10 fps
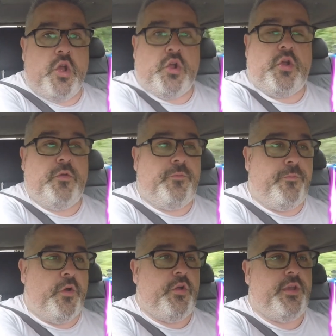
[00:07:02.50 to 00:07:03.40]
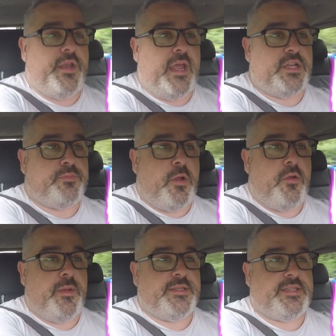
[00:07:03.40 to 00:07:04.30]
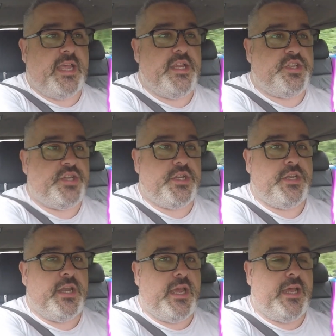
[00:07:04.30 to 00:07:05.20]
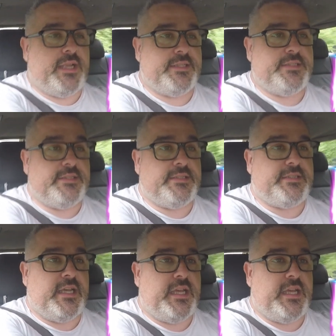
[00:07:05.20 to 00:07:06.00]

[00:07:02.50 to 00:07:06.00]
good fun and experimentation, and